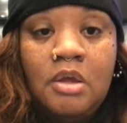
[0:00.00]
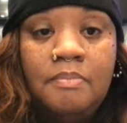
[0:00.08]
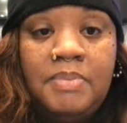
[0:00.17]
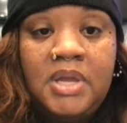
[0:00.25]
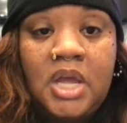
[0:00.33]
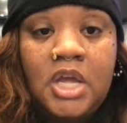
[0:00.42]

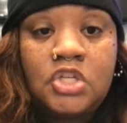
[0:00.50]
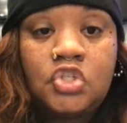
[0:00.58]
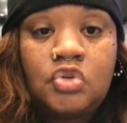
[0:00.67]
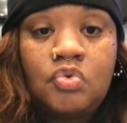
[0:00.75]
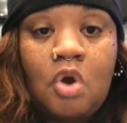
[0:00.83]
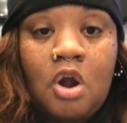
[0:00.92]
because
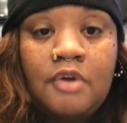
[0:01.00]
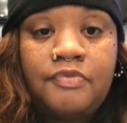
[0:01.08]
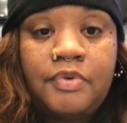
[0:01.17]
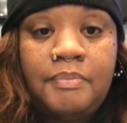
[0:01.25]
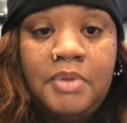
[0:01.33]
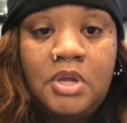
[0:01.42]
you are
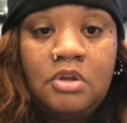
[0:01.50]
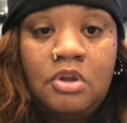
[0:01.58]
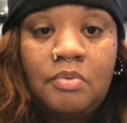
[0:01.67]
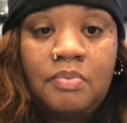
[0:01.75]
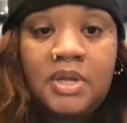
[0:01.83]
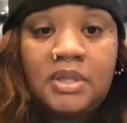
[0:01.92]

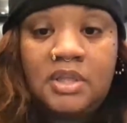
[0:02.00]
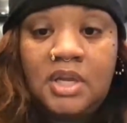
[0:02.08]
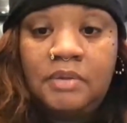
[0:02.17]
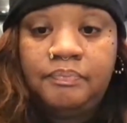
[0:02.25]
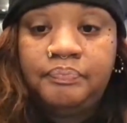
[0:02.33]
familiar with it.